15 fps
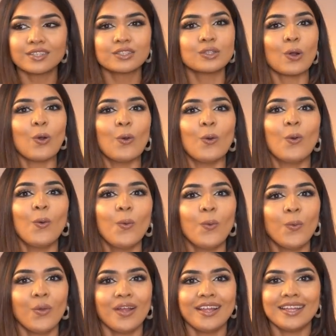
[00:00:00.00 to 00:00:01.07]
So
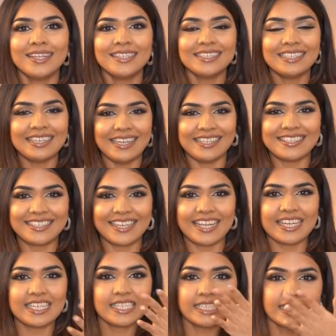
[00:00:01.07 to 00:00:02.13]
let's
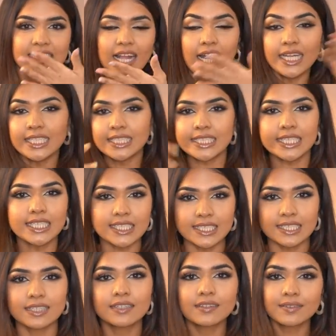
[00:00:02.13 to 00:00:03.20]
get
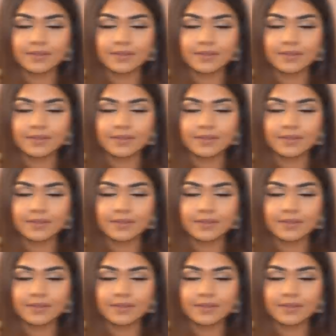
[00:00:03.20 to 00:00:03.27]
started.